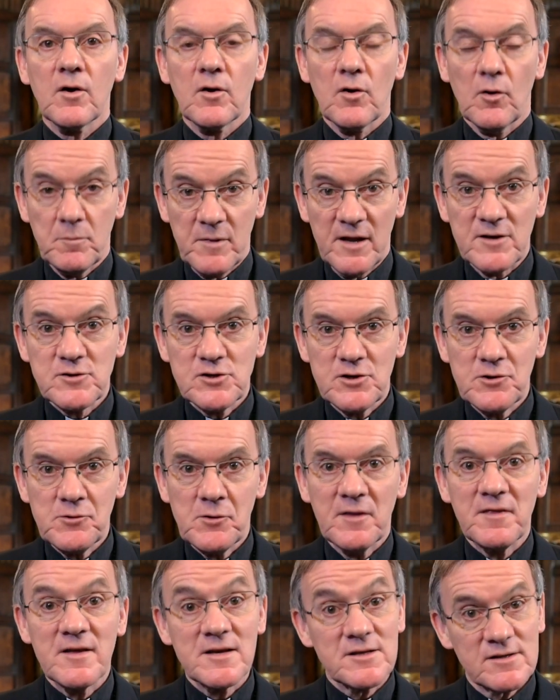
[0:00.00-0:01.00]
God bless you
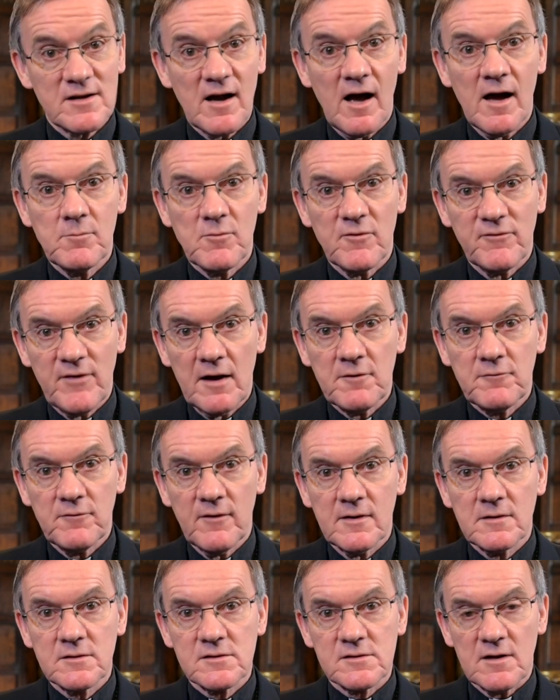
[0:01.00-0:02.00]
in this time of
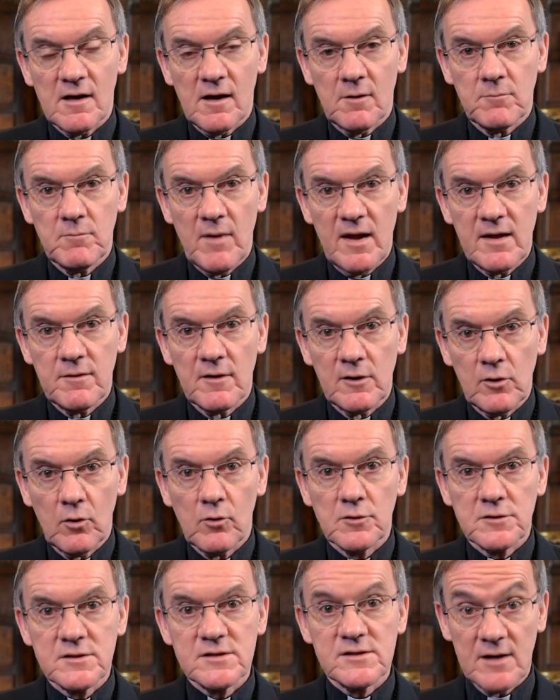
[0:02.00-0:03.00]
Advent, and may the
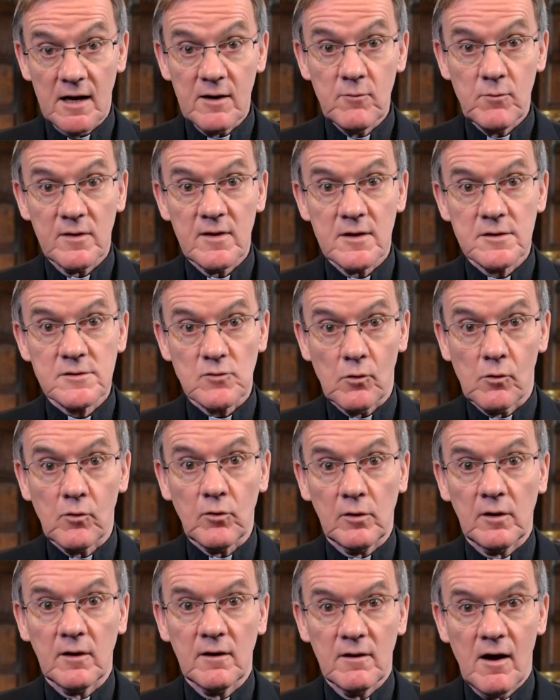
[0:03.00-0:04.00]
Lord stay with us
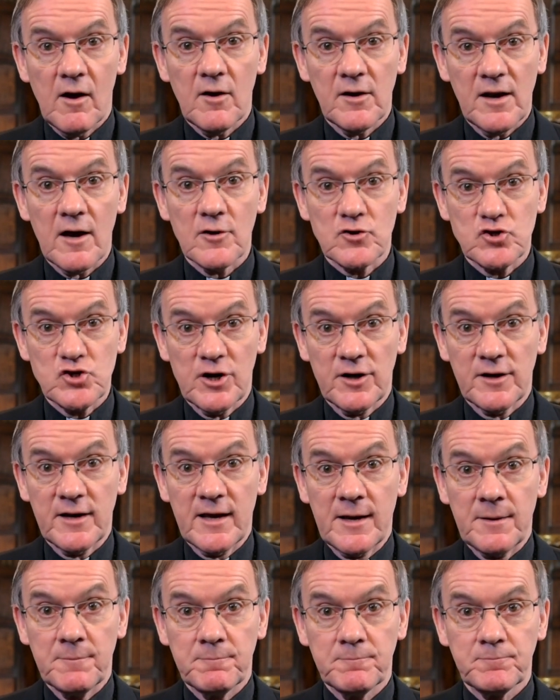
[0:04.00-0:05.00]
all on our
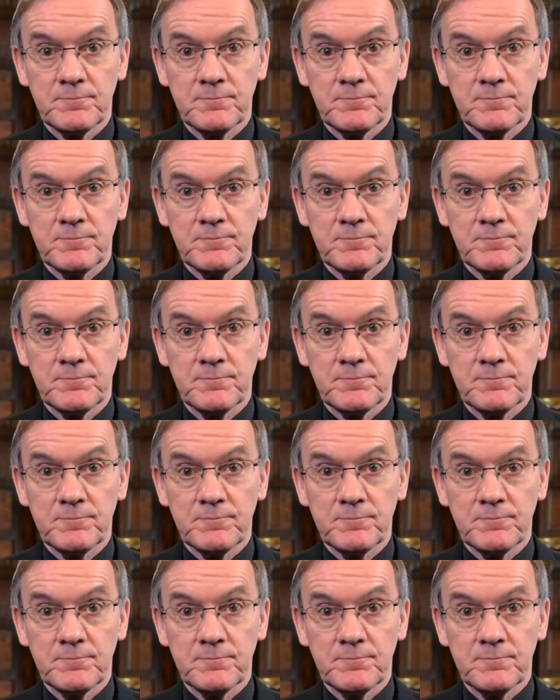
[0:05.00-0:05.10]
journey.